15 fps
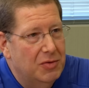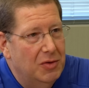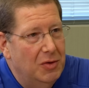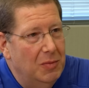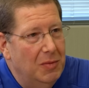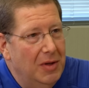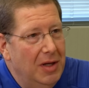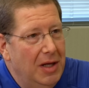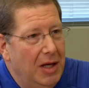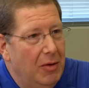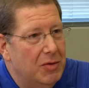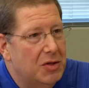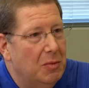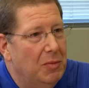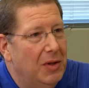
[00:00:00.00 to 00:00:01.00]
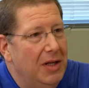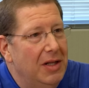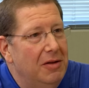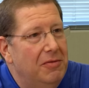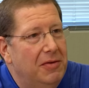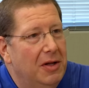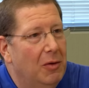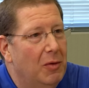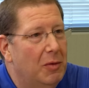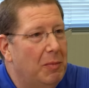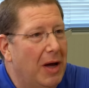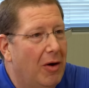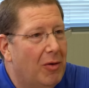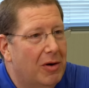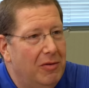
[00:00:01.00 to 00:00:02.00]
room. It was completely filled with power